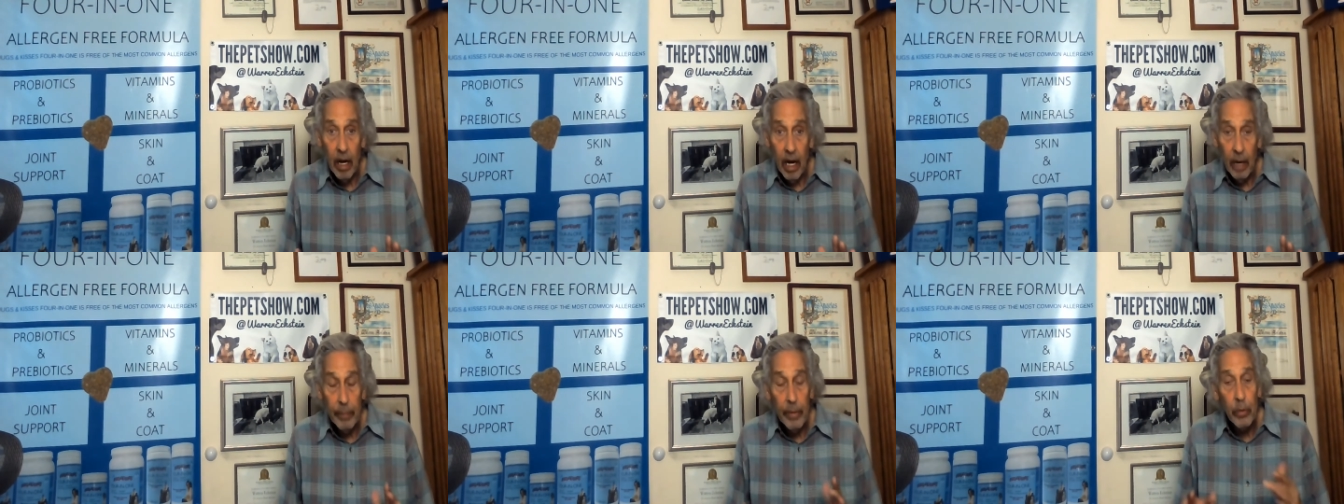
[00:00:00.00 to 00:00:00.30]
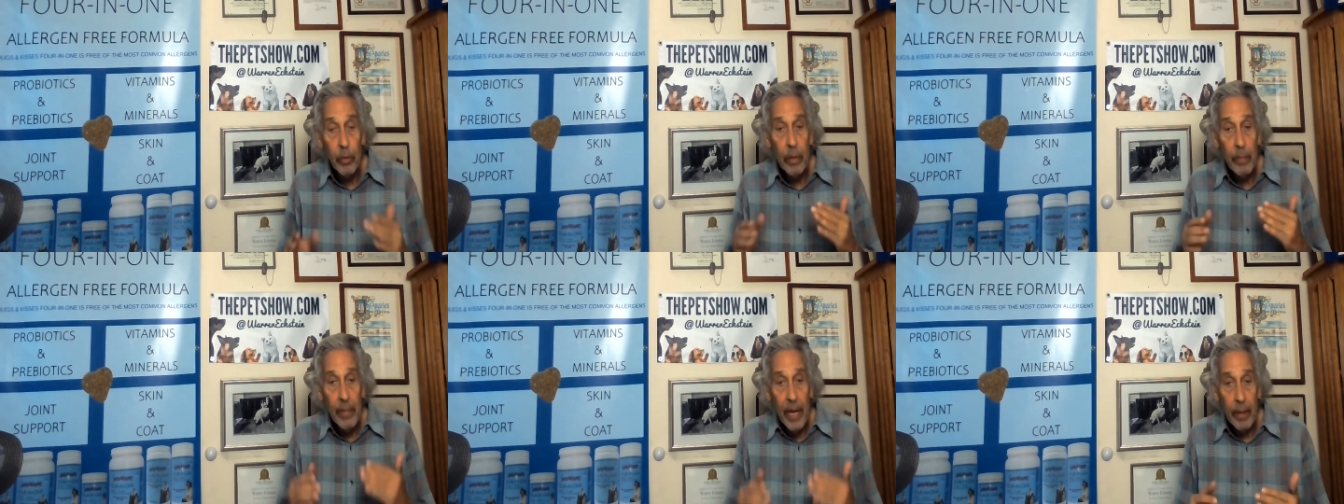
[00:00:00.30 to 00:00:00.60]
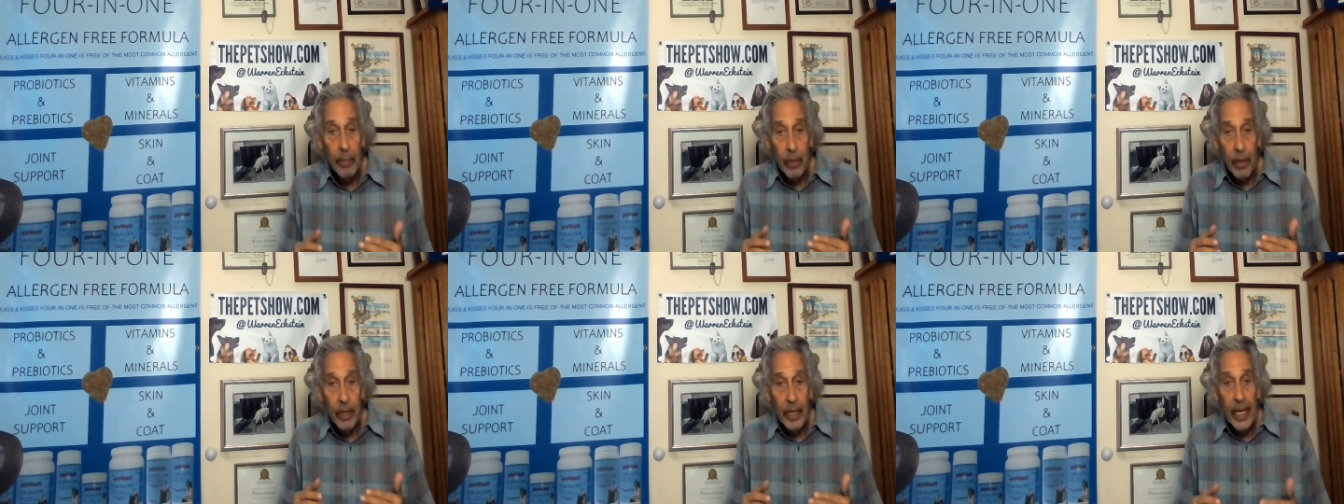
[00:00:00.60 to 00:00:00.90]
But
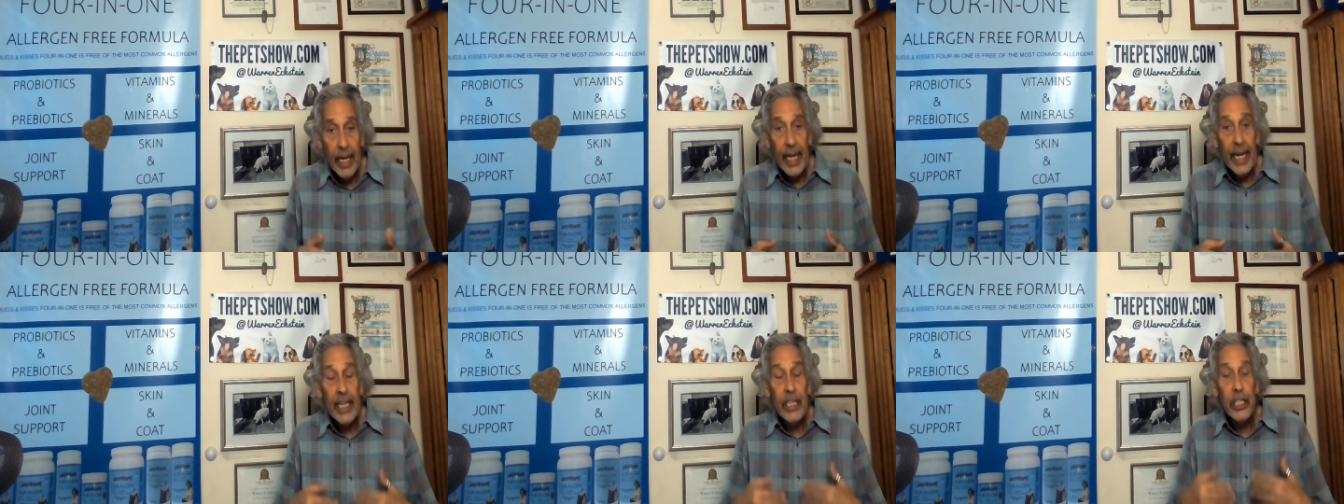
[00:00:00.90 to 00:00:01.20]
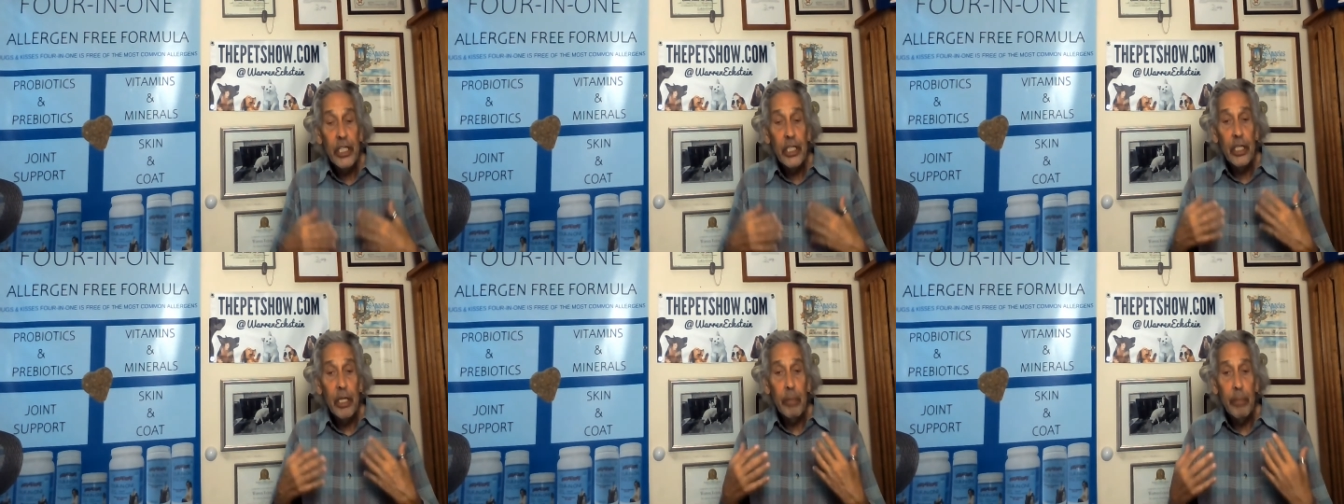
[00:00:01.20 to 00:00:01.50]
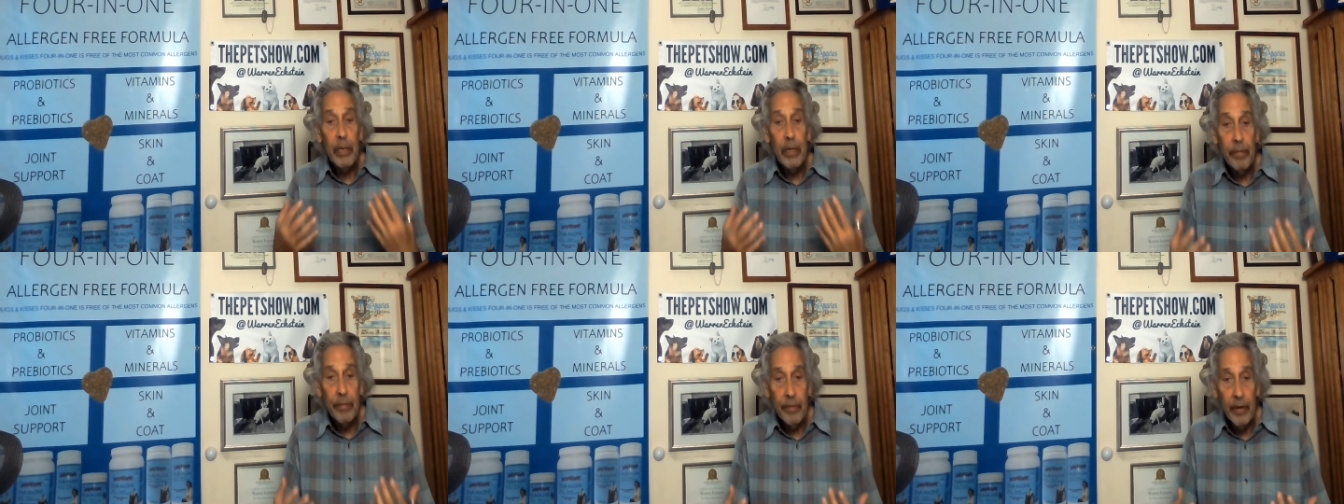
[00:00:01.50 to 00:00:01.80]
remember, it should be
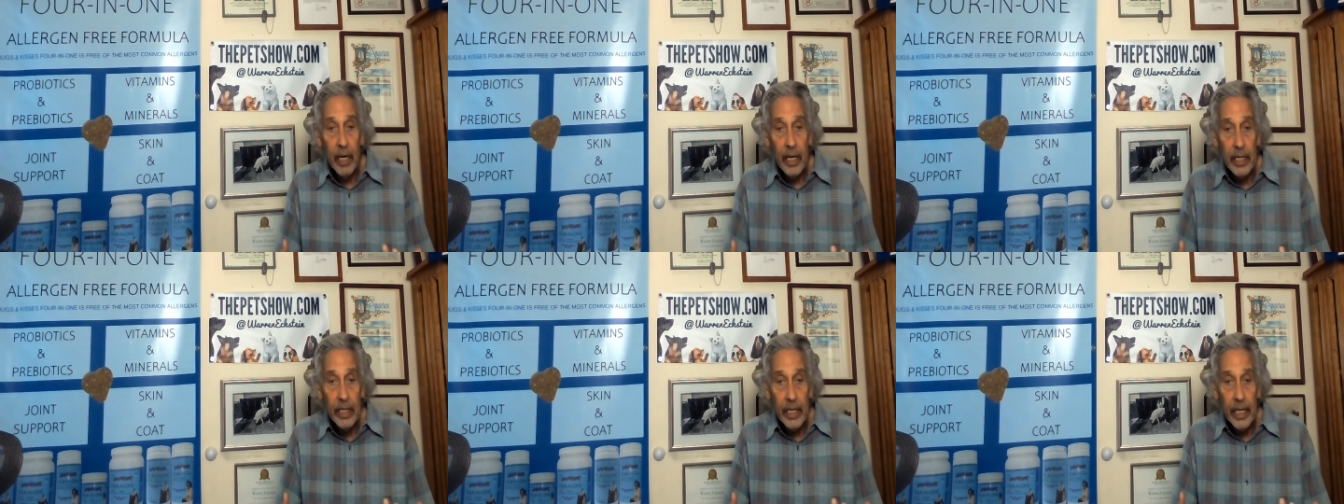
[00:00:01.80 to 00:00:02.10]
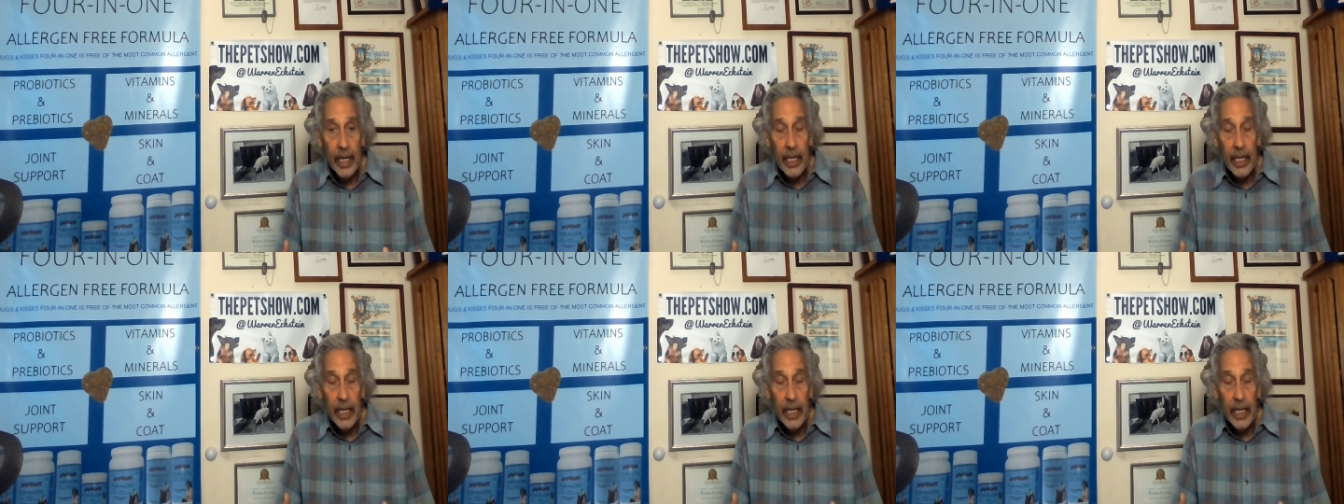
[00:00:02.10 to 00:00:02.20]
fun. It